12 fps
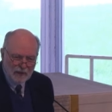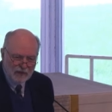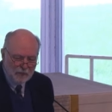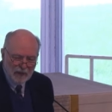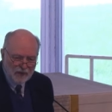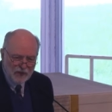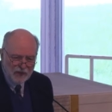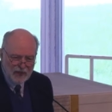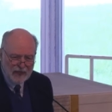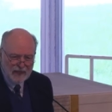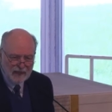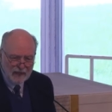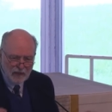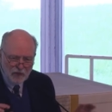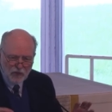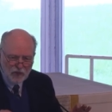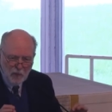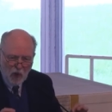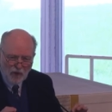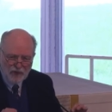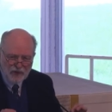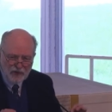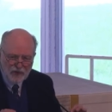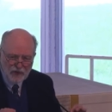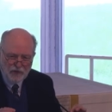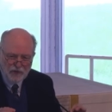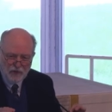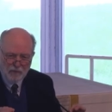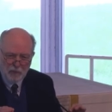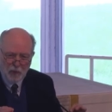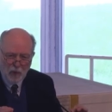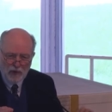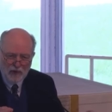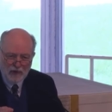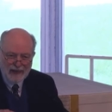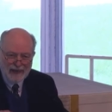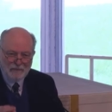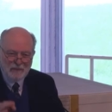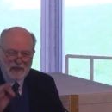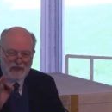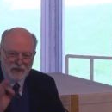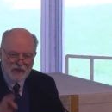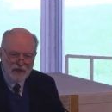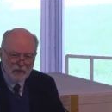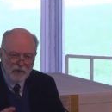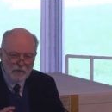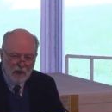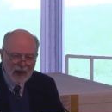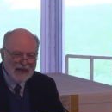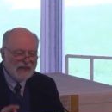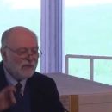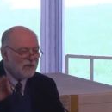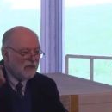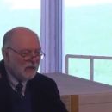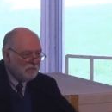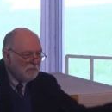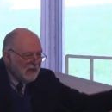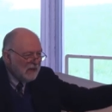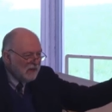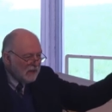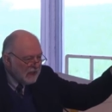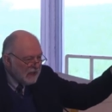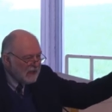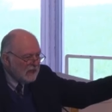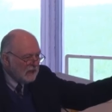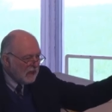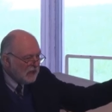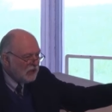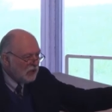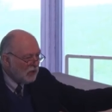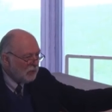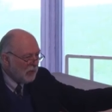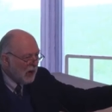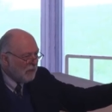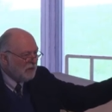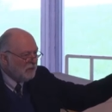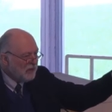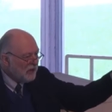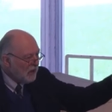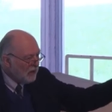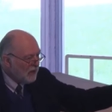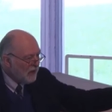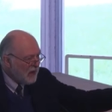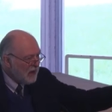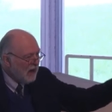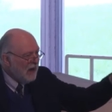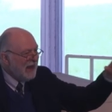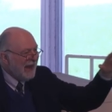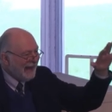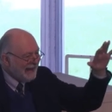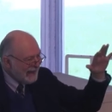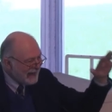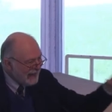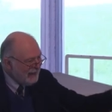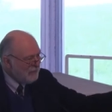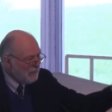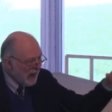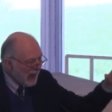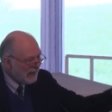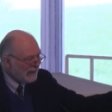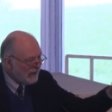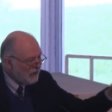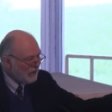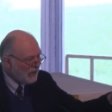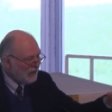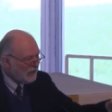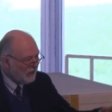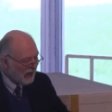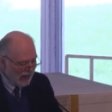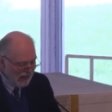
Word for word: As much as anything, those small decisions are important because they remind us of the bigger ecological problems that are there and the impact these things are